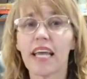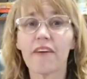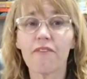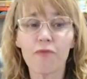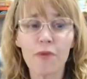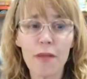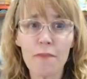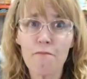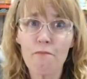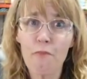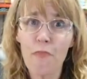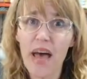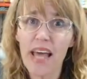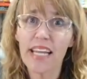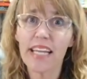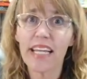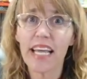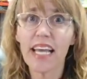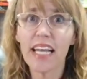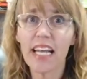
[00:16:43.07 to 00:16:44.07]
If we
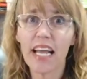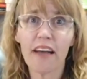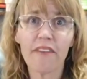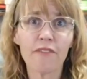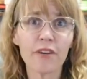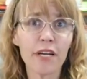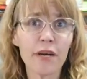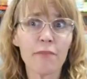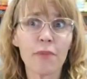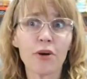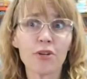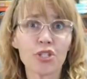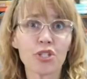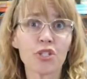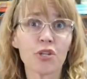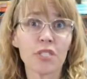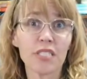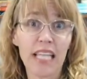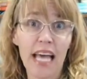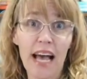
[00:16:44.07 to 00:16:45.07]
medicate every
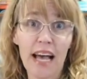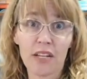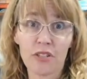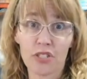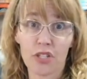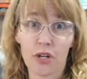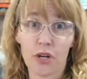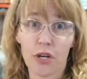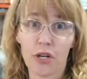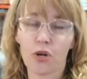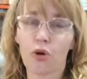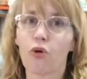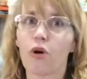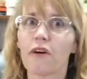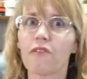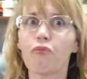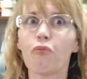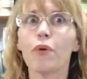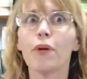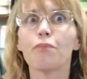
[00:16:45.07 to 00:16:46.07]
emotional downturn, or
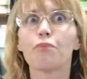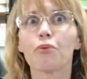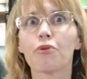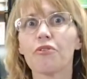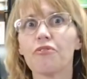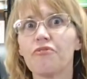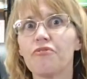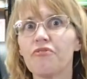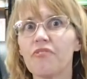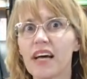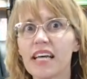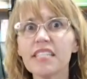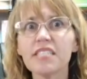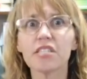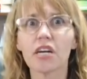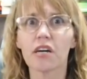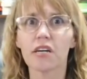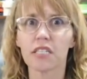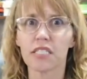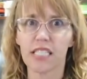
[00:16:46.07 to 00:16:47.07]
if we prevent
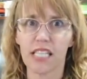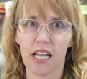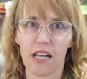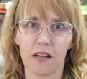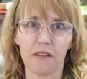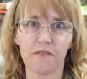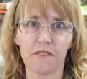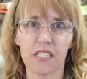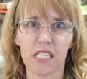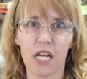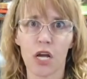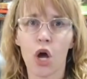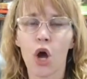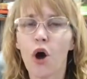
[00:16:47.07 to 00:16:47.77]
ourselves